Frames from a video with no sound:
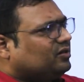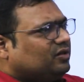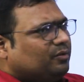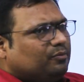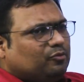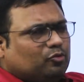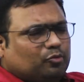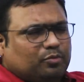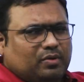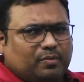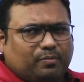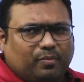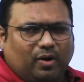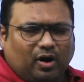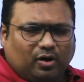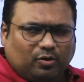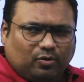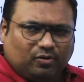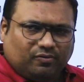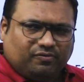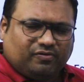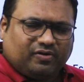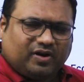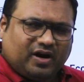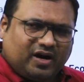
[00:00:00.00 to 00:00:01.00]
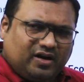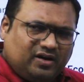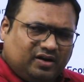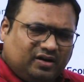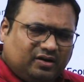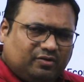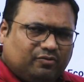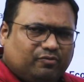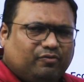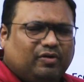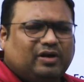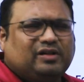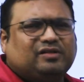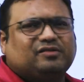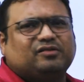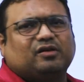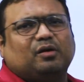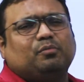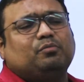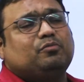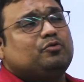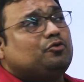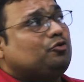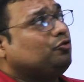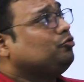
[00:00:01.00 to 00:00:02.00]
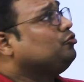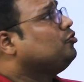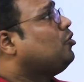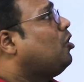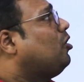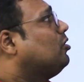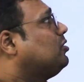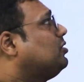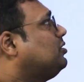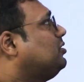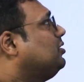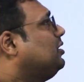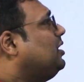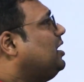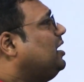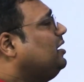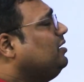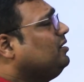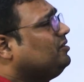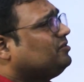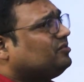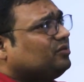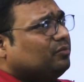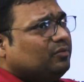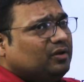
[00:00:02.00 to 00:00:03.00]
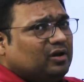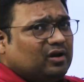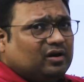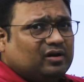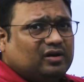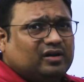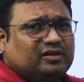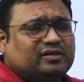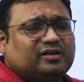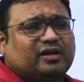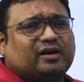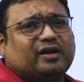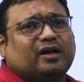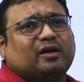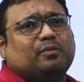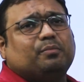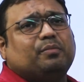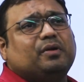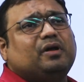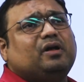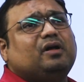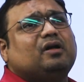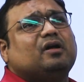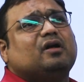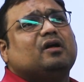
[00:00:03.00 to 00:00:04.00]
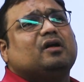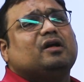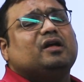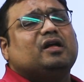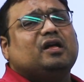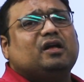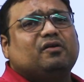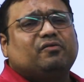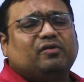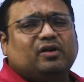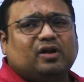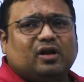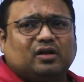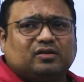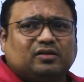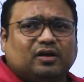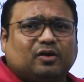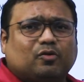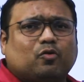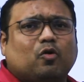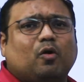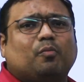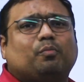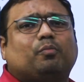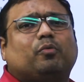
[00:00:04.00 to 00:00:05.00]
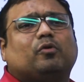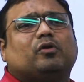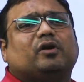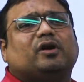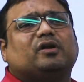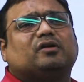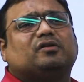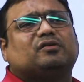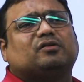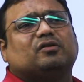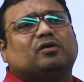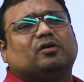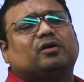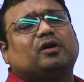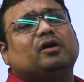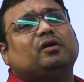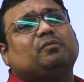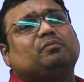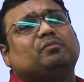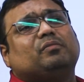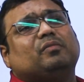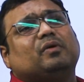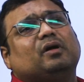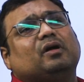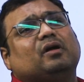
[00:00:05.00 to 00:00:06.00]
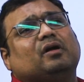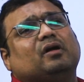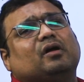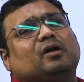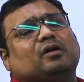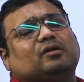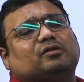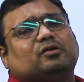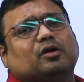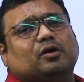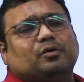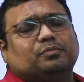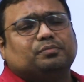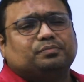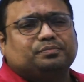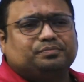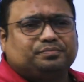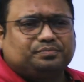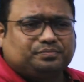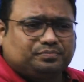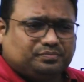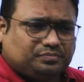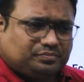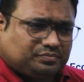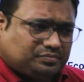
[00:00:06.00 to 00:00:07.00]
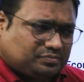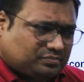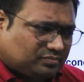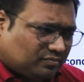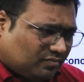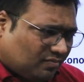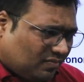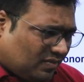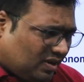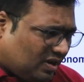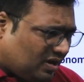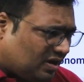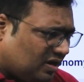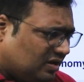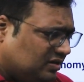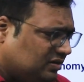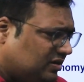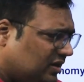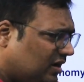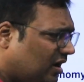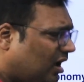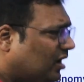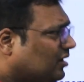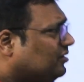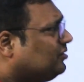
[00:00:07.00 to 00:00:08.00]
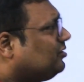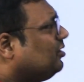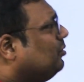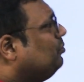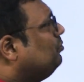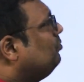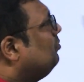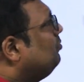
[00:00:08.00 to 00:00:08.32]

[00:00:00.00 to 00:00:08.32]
to be part of rent, while some do not, and similarly there can be even other components. Okay, so there are some